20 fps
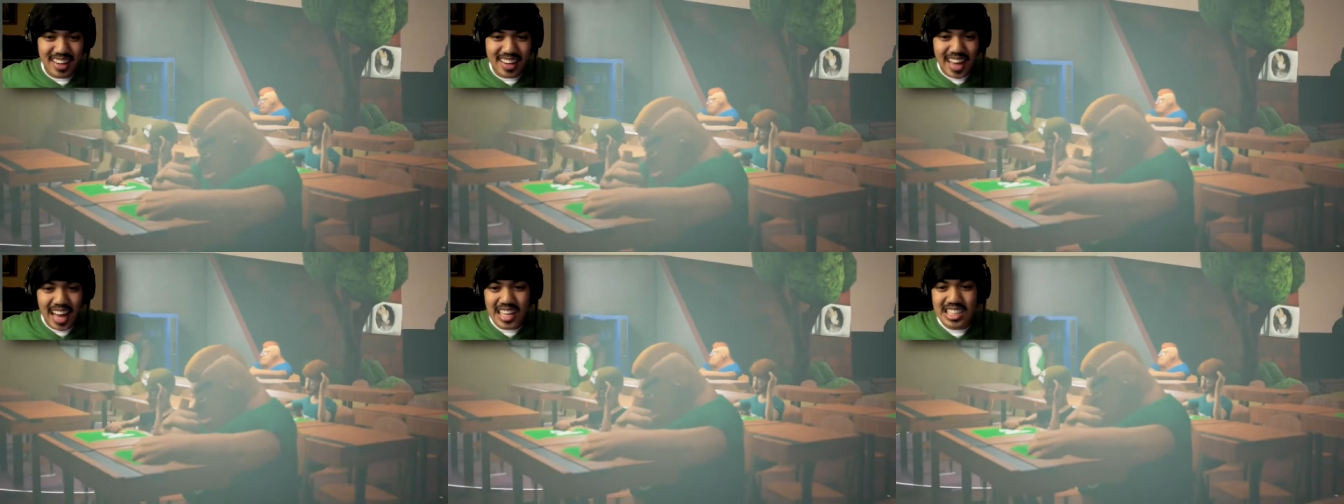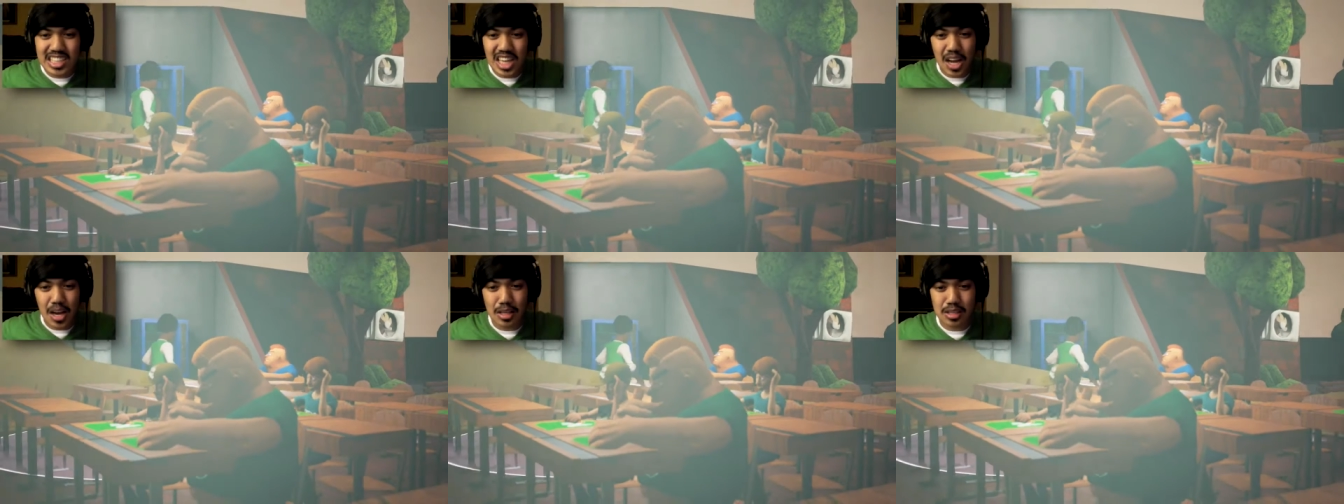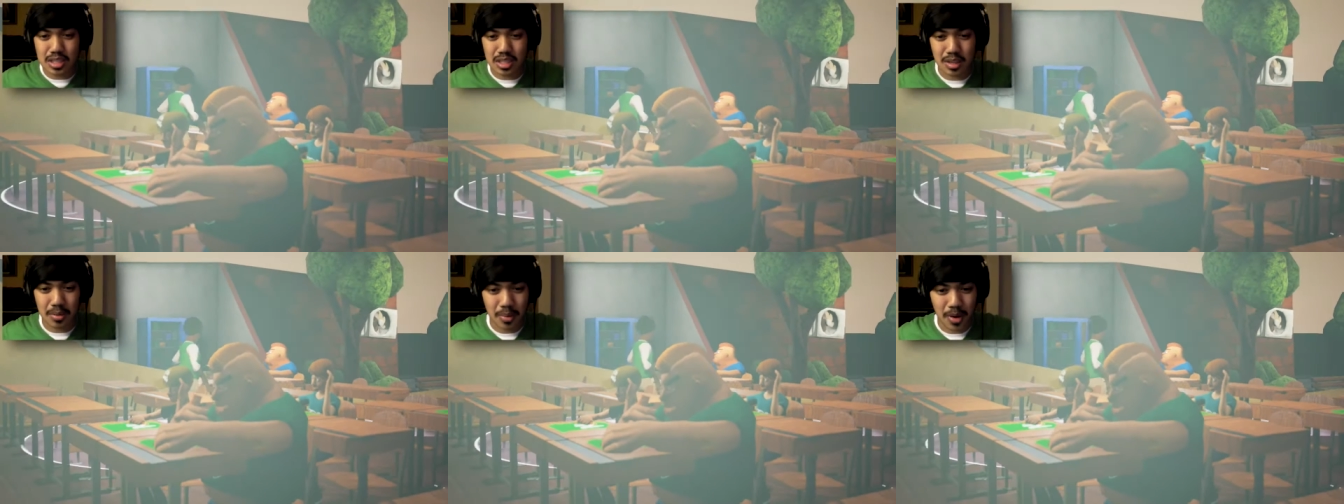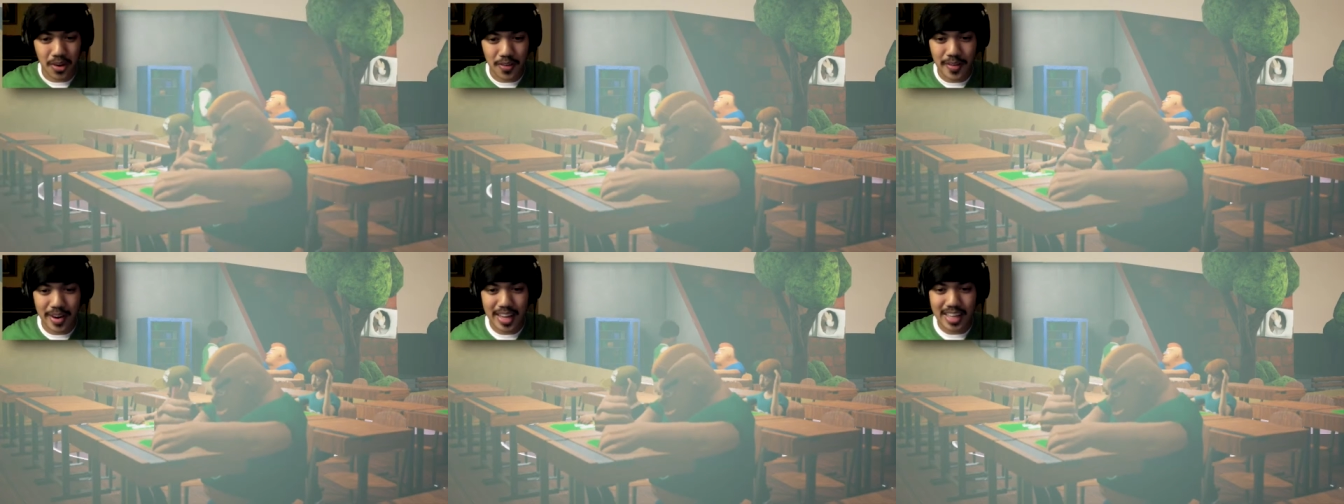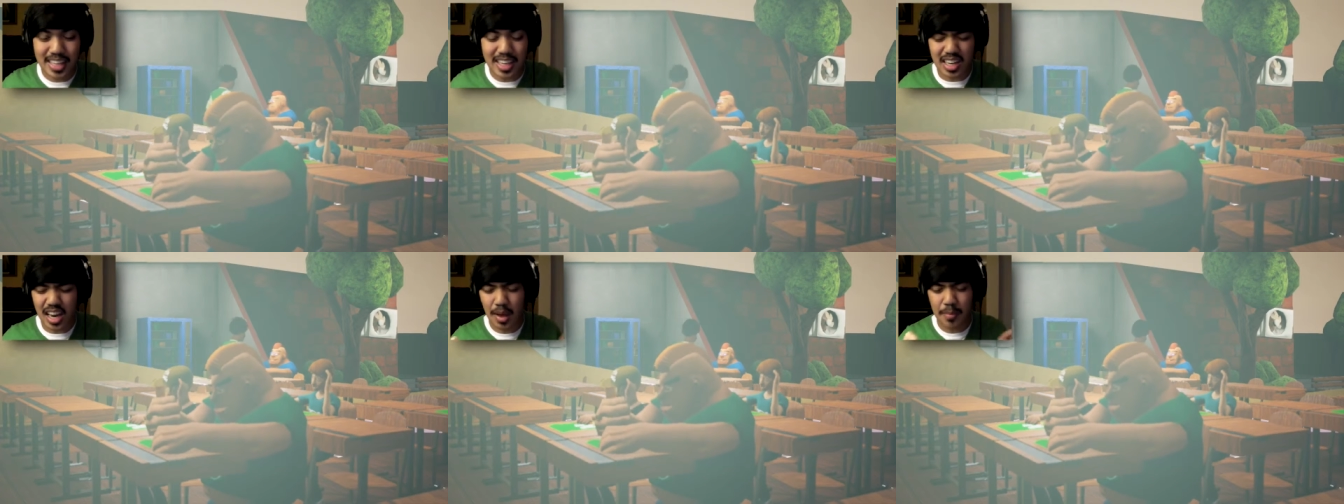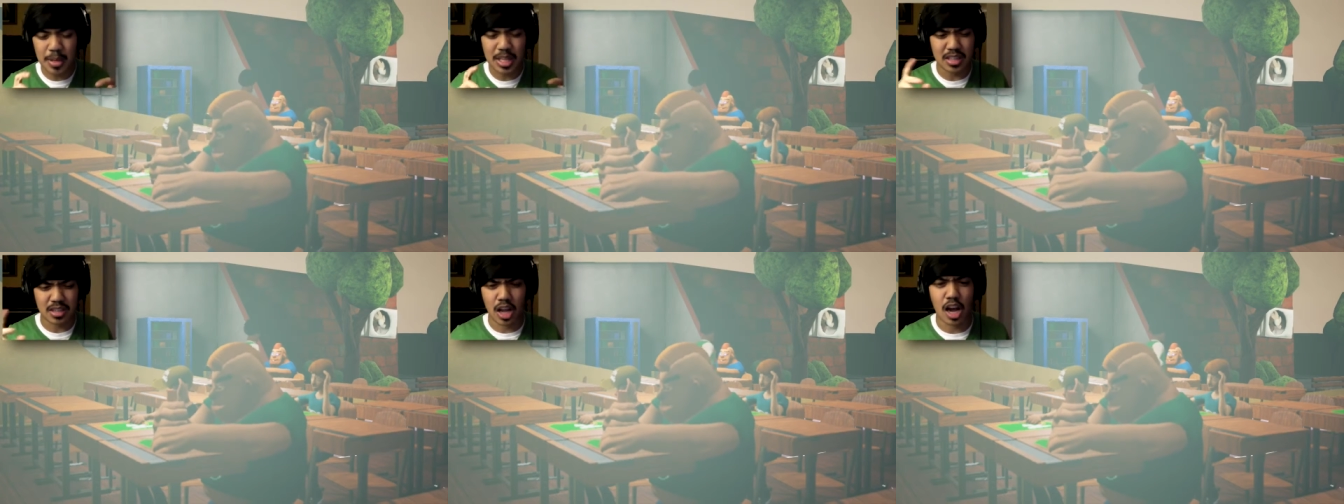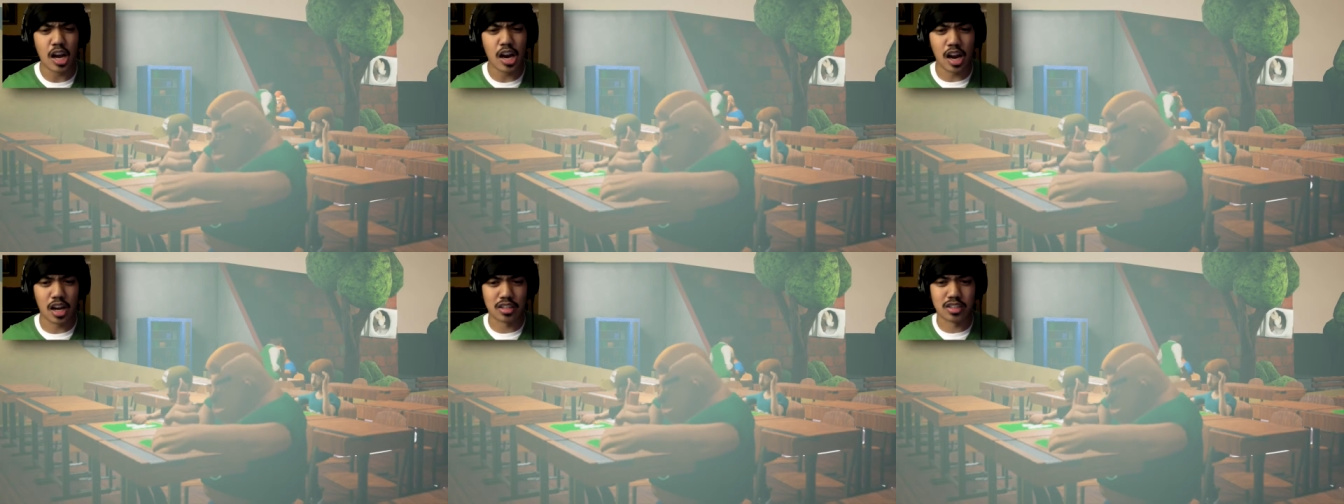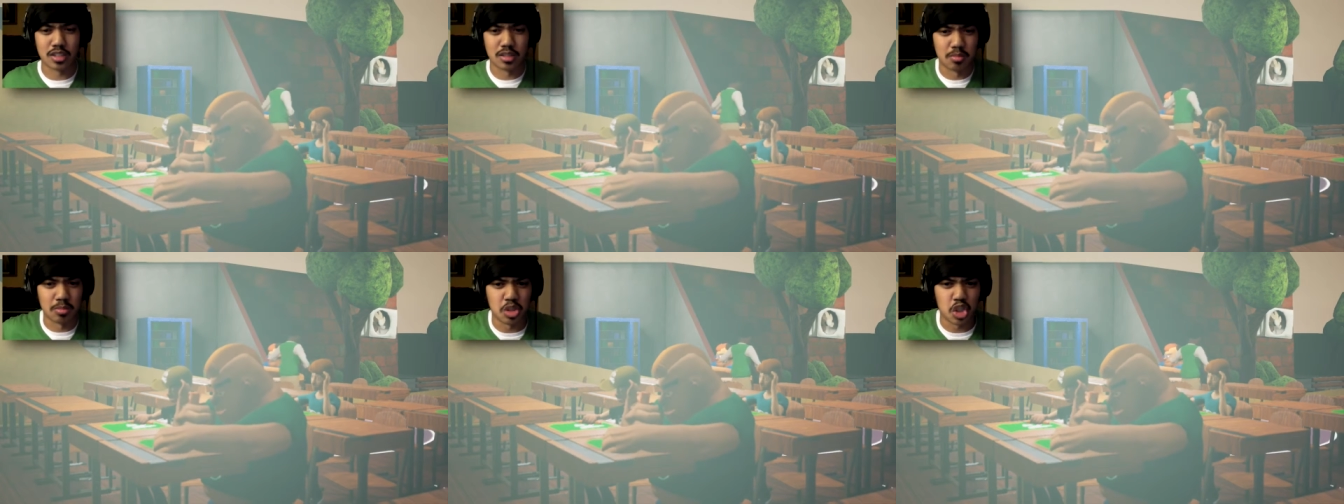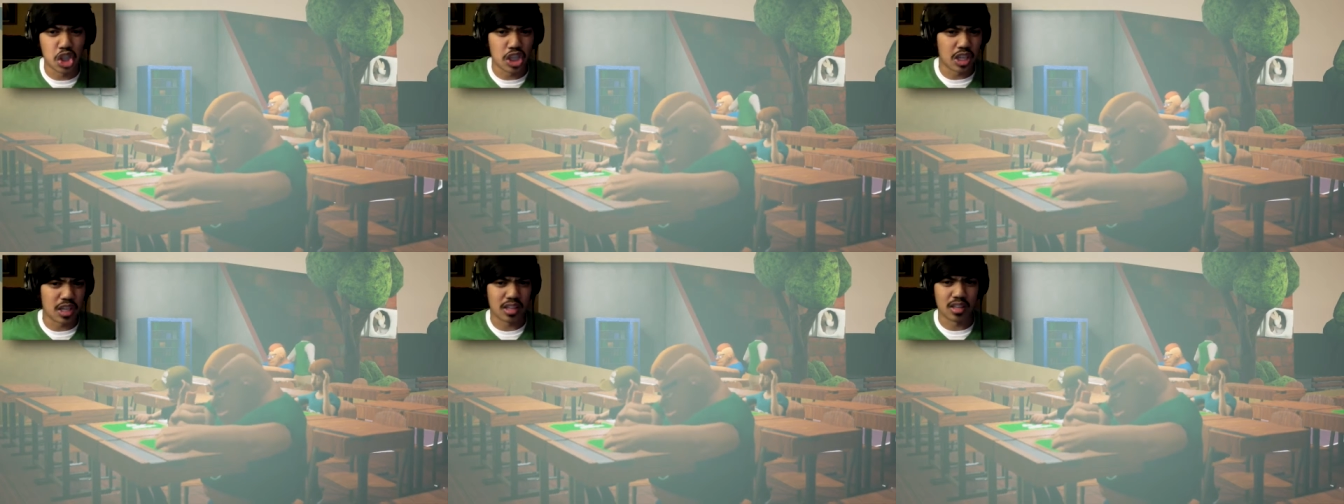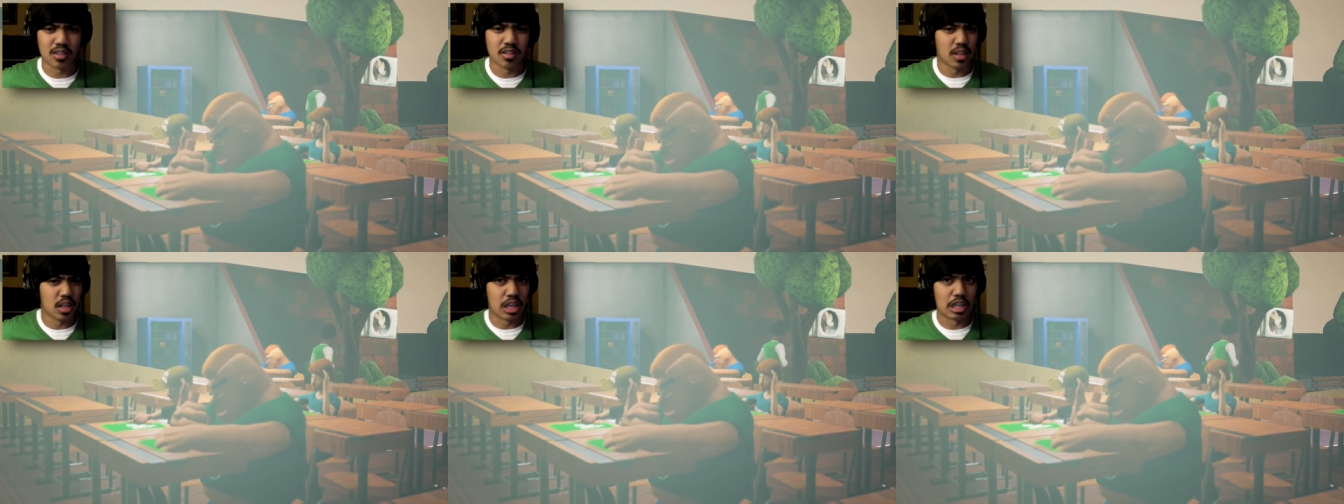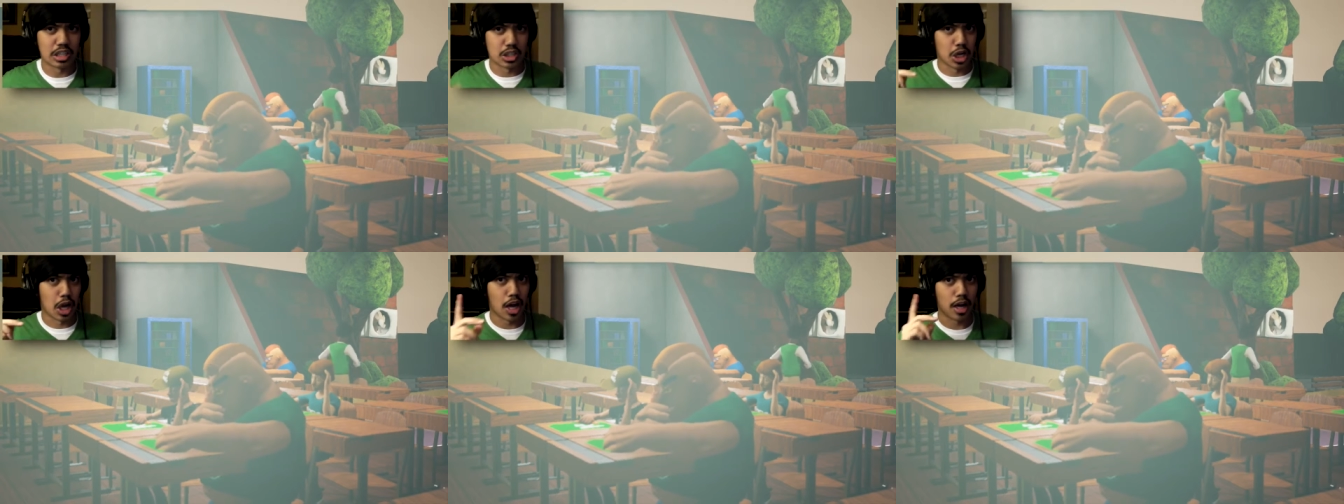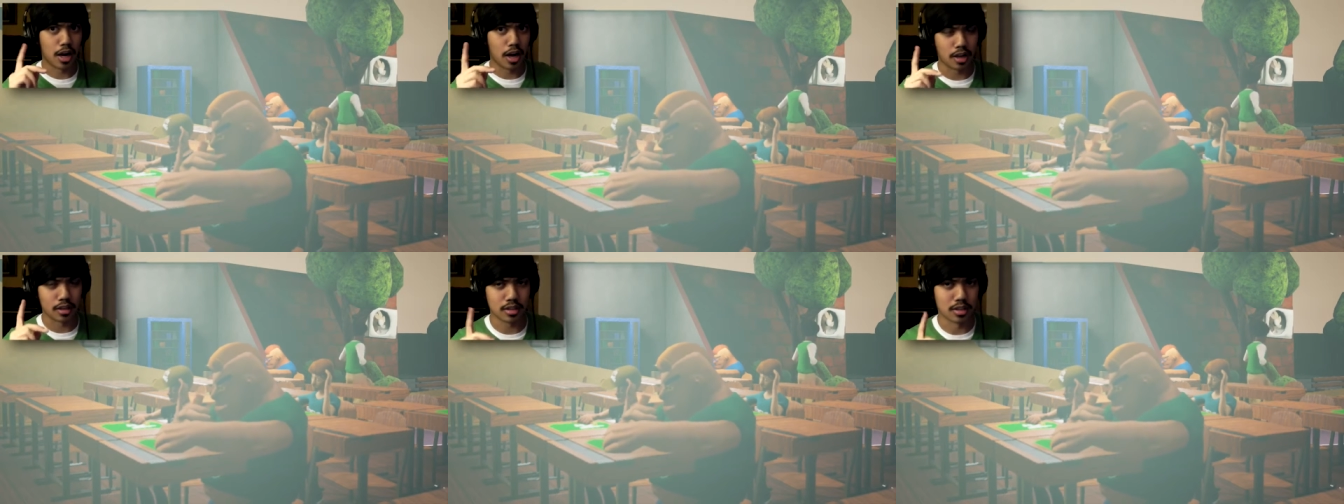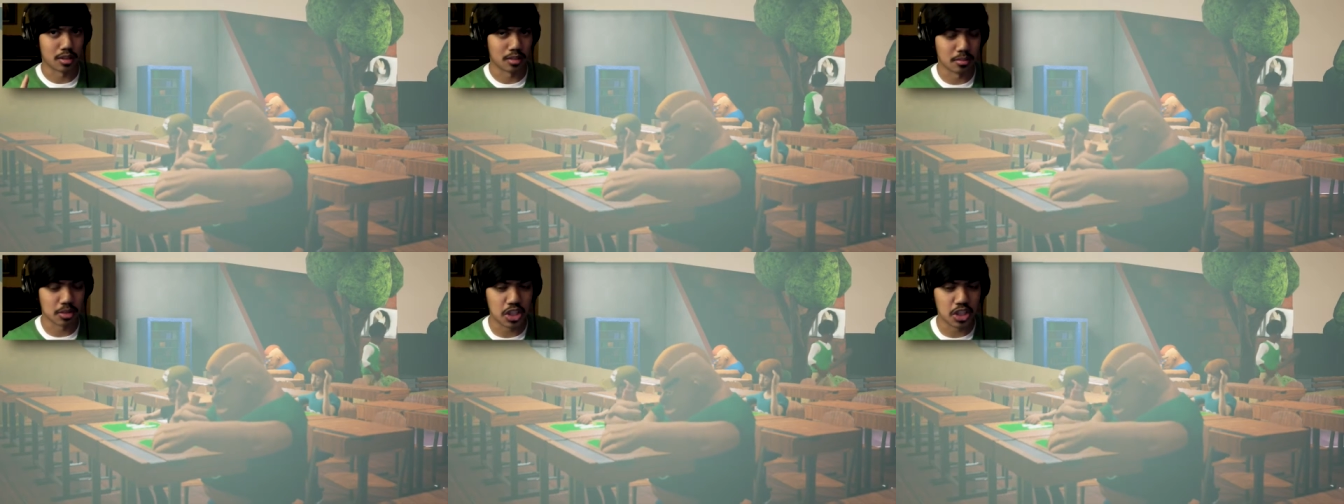That's awesome. All right. That, I mean, not awesome. Cheating is not awesome.